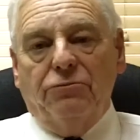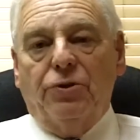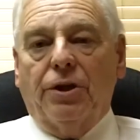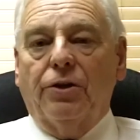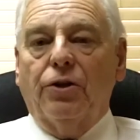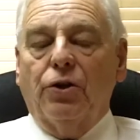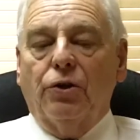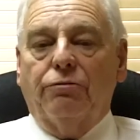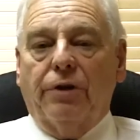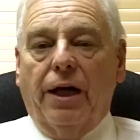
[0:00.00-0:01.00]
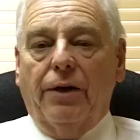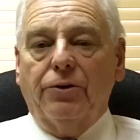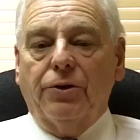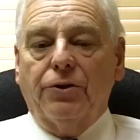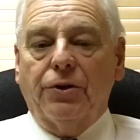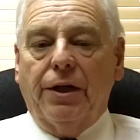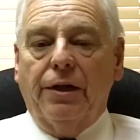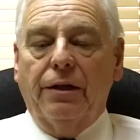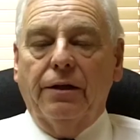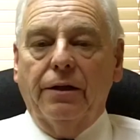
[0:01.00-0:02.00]
started to look for houses,
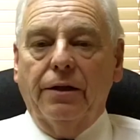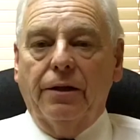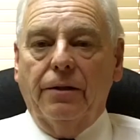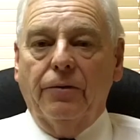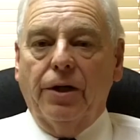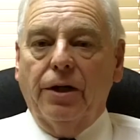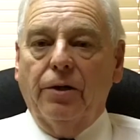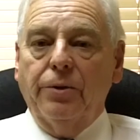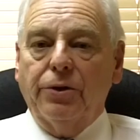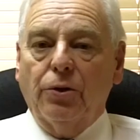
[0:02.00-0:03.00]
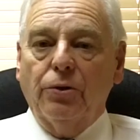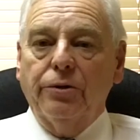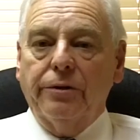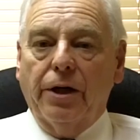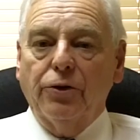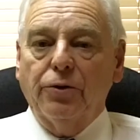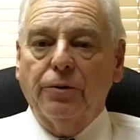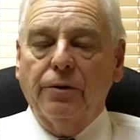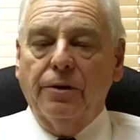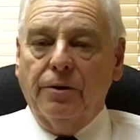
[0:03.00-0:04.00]
and they always hold their
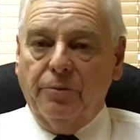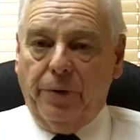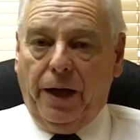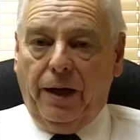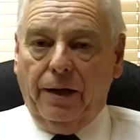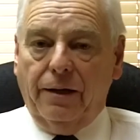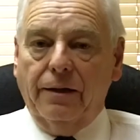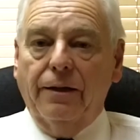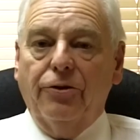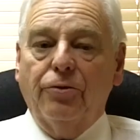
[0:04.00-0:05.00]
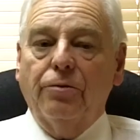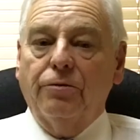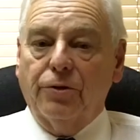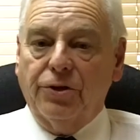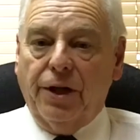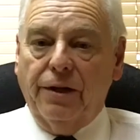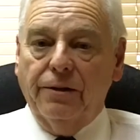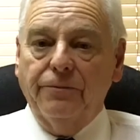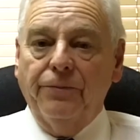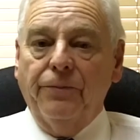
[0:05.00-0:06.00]
house back. It's for
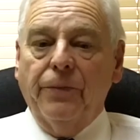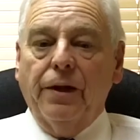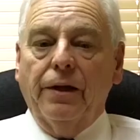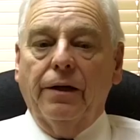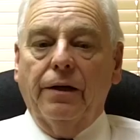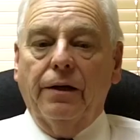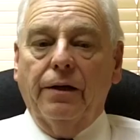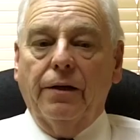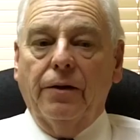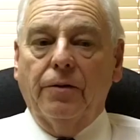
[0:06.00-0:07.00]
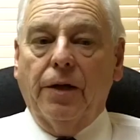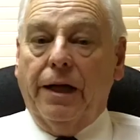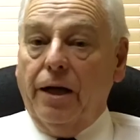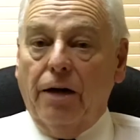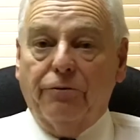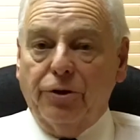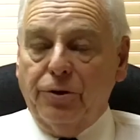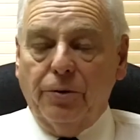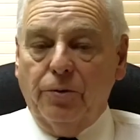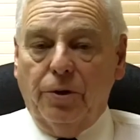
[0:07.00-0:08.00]
sale, and
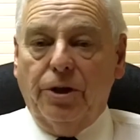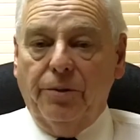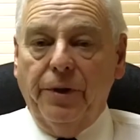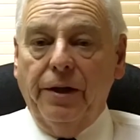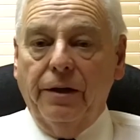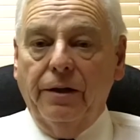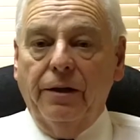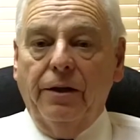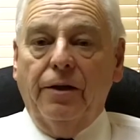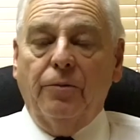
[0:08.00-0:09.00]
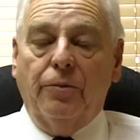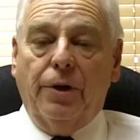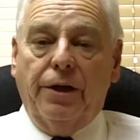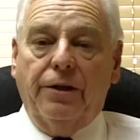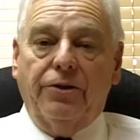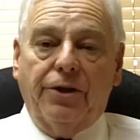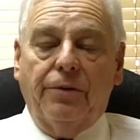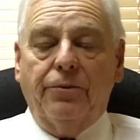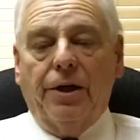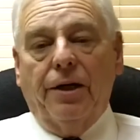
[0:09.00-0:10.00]
offers will come in, but at the
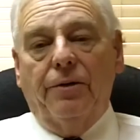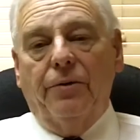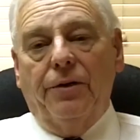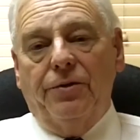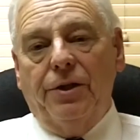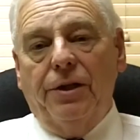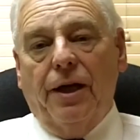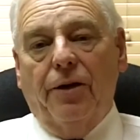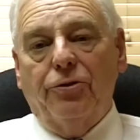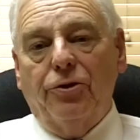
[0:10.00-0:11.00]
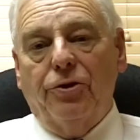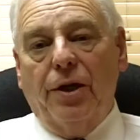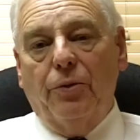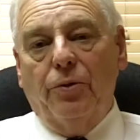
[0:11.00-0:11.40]
same time, they've seen houses they